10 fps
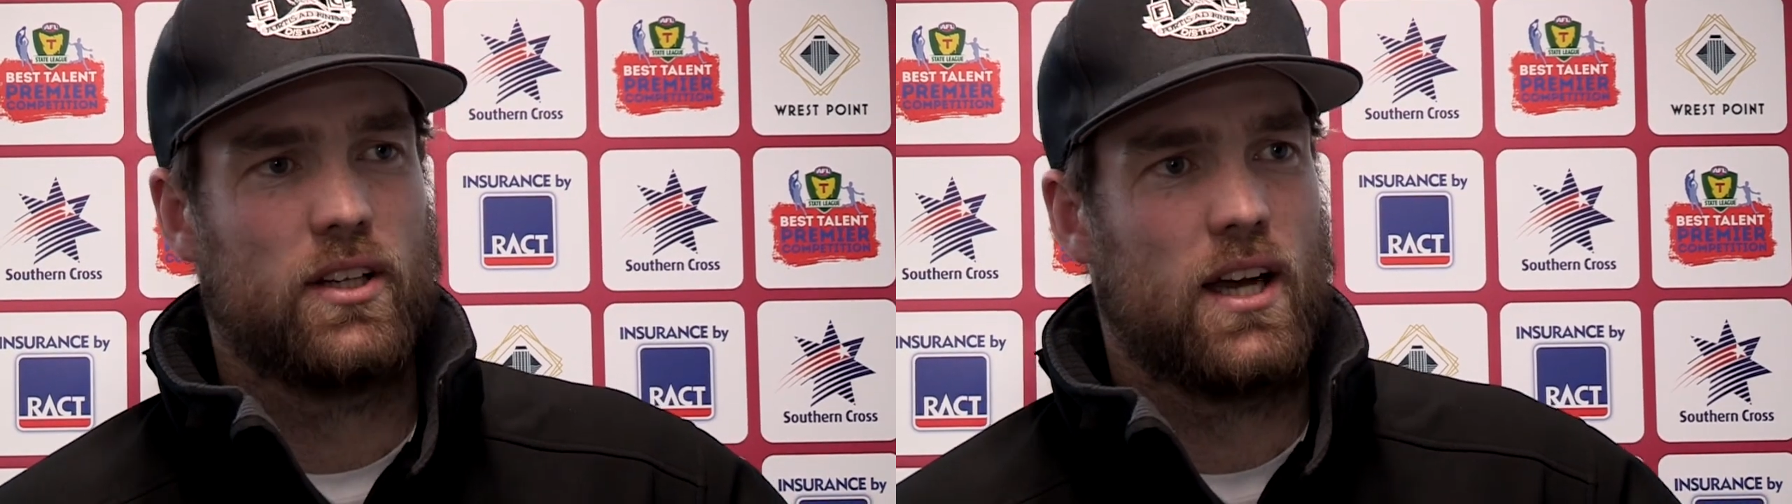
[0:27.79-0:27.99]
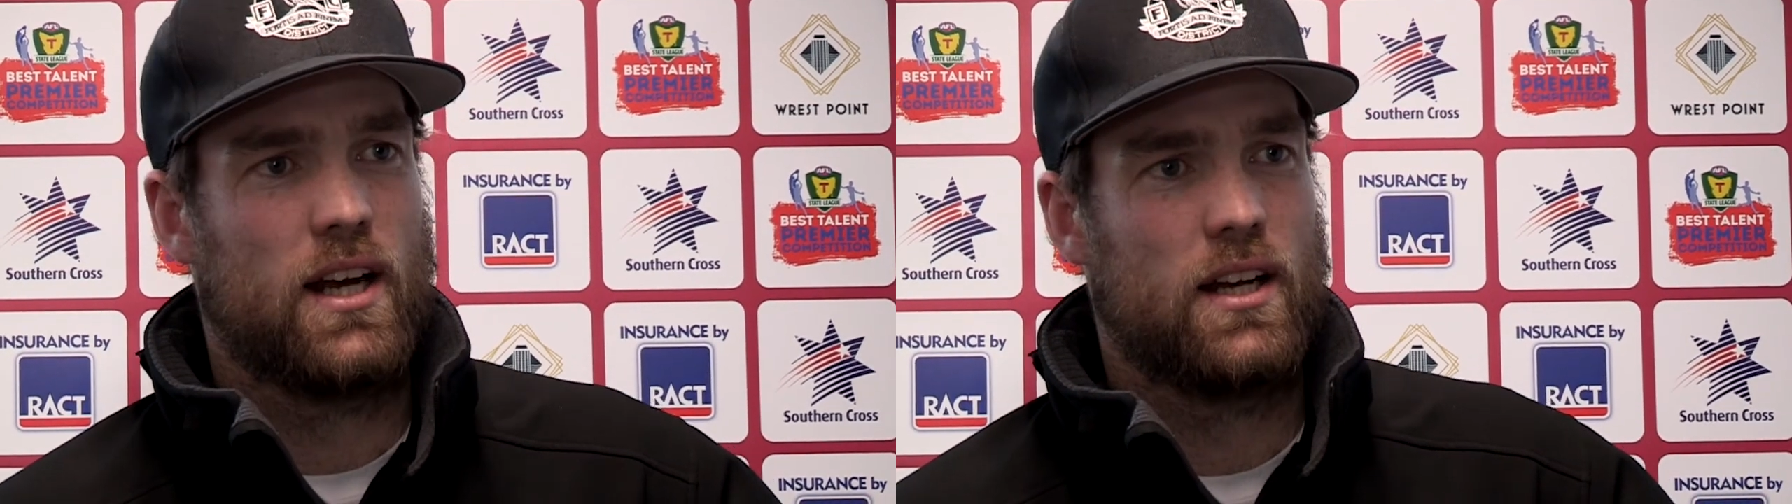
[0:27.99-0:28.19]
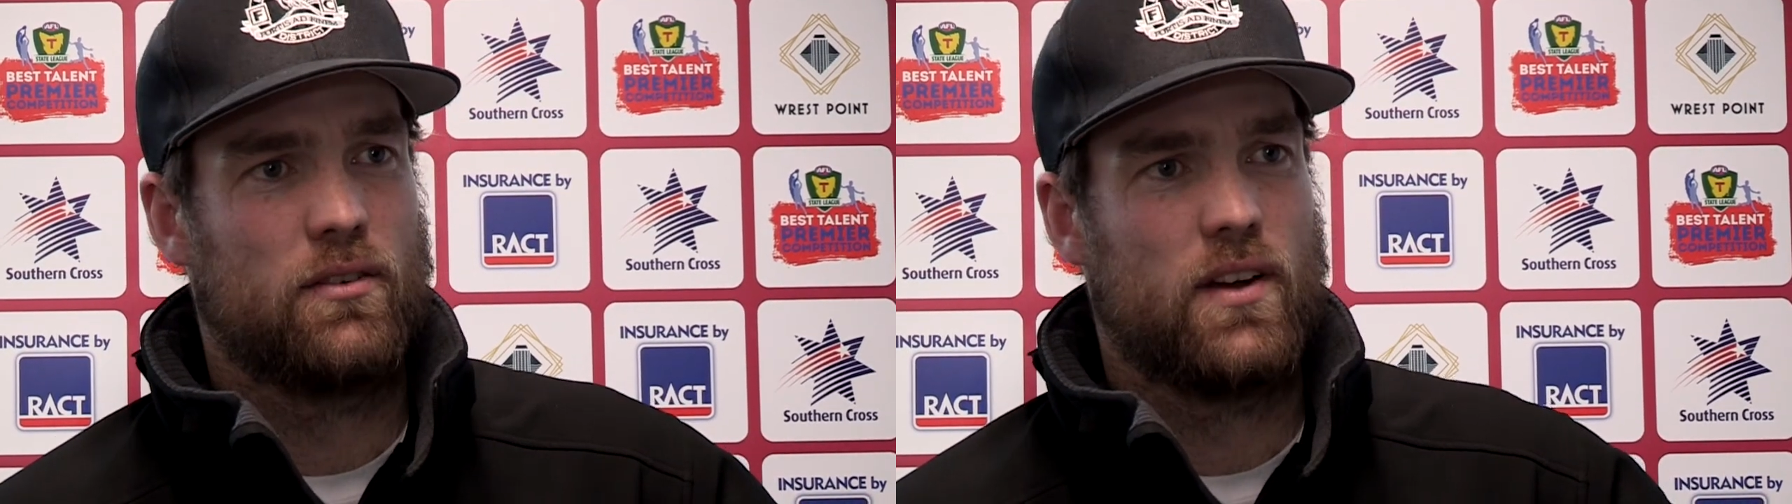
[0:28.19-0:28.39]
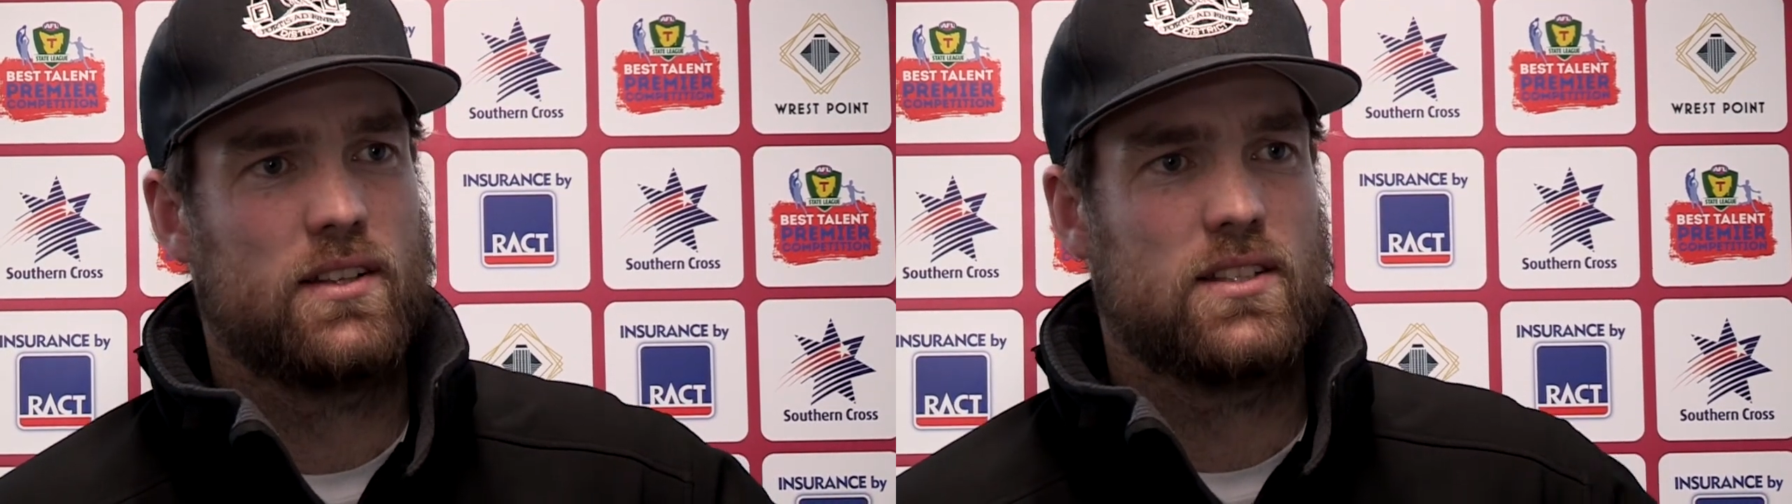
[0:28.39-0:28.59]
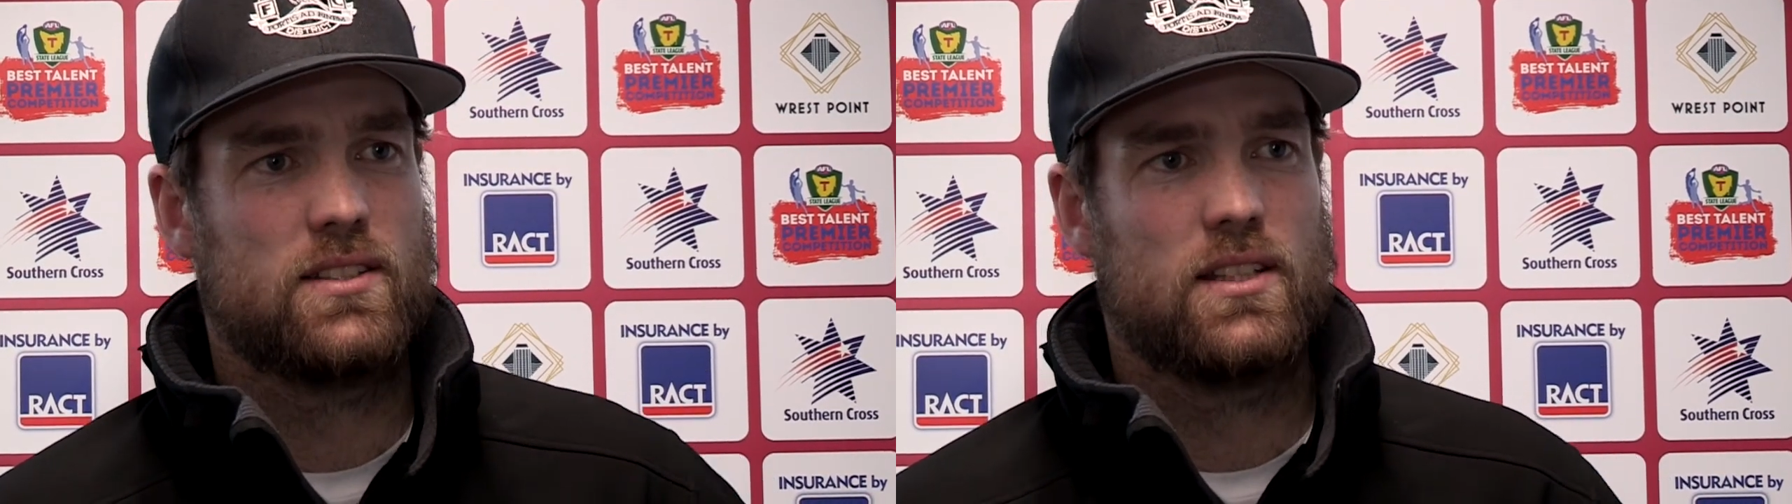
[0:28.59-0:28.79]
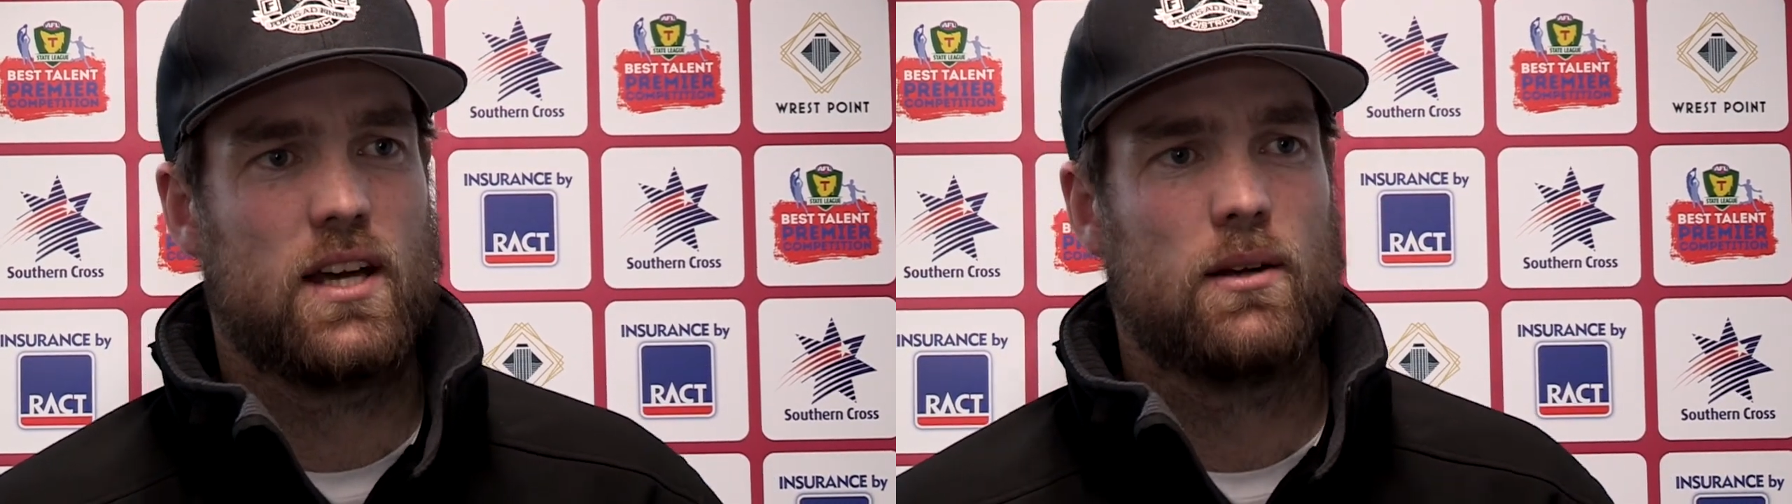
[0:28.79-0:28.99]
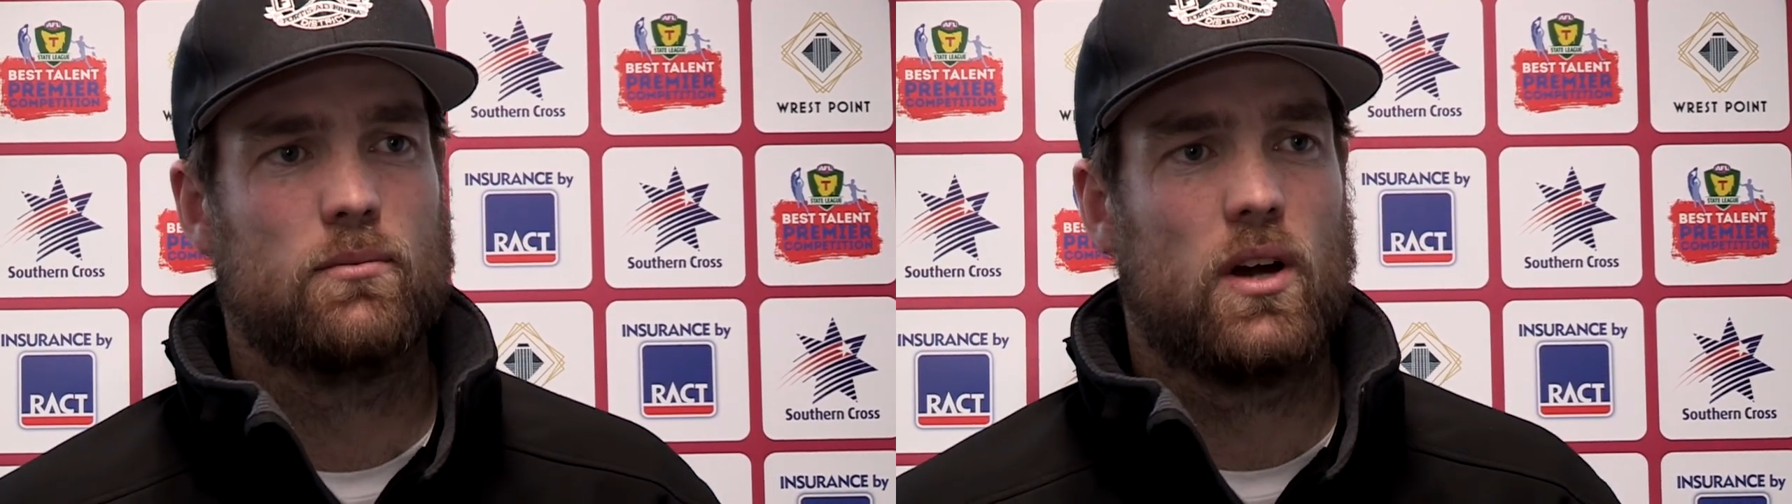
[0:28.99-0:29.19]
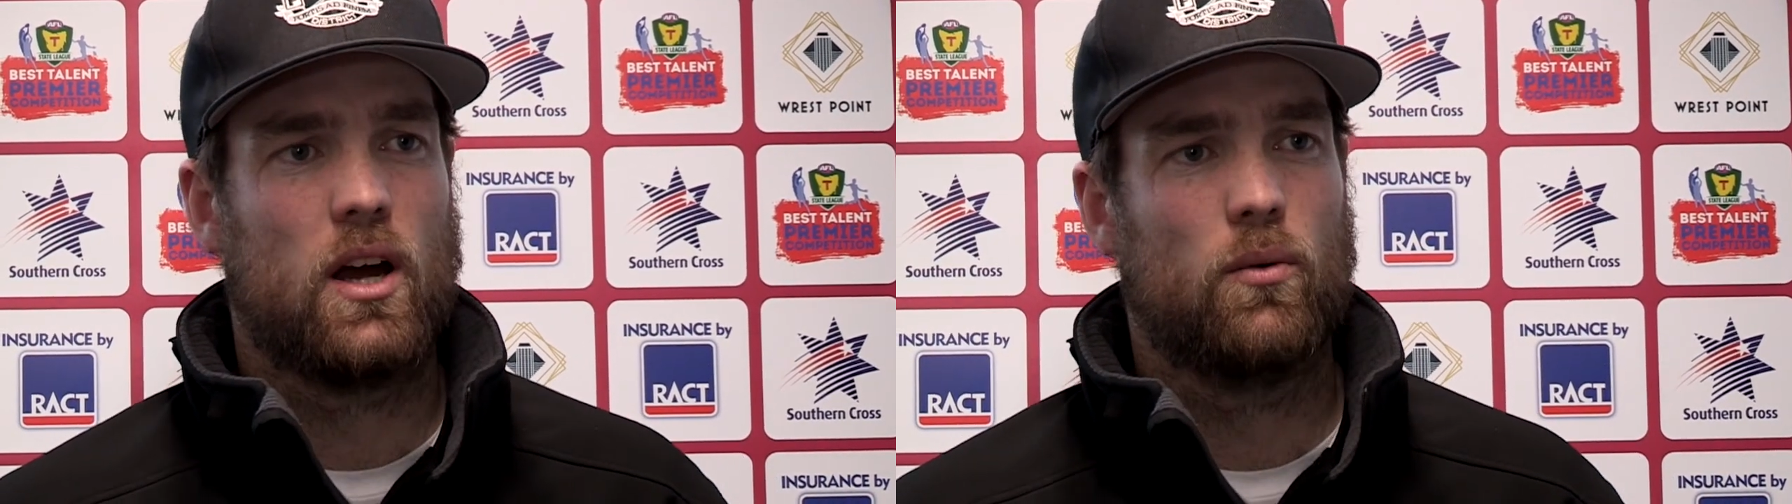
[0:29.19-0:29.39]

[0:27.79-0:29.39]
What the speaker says: again had a fantastic game.